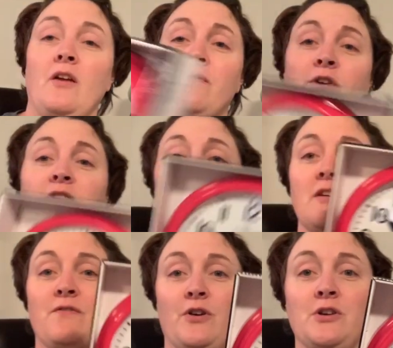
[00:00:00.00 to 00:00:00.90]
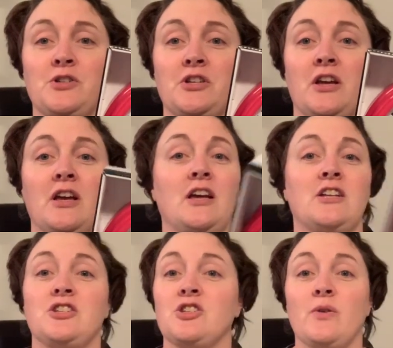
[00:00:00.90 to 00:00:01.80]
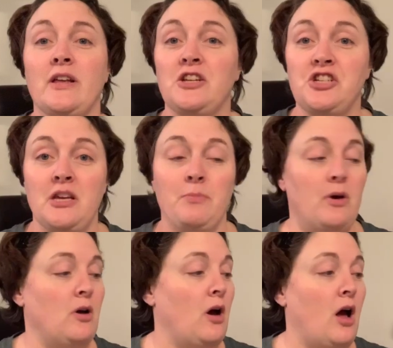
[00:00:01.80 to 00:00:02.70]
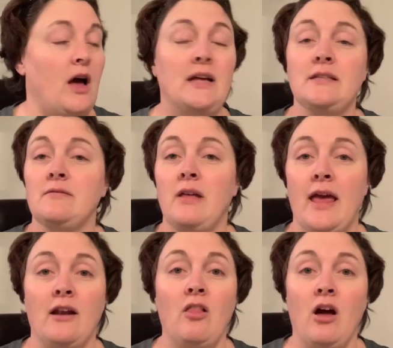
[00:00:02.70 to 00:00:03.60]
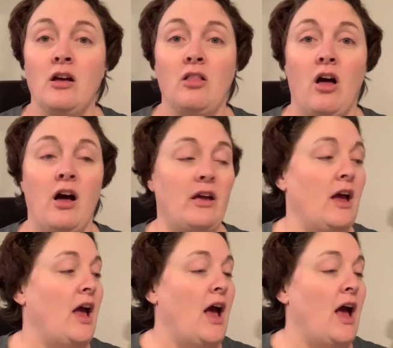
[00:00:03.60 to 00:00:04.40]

First thing first, just go get a cheap analog clock.